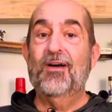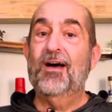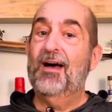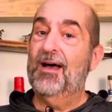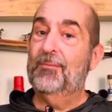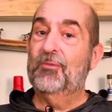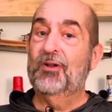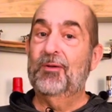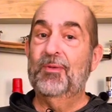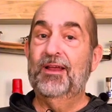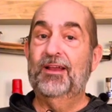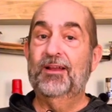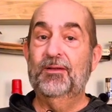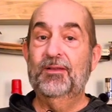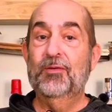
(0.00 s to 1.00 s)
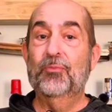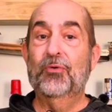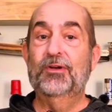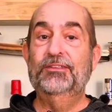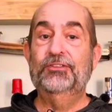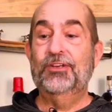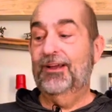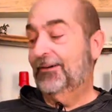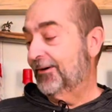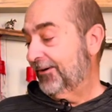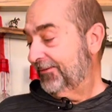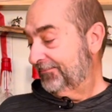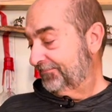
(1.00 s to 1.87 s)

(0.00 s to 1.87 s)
I'm going to make it in a pretty shaker.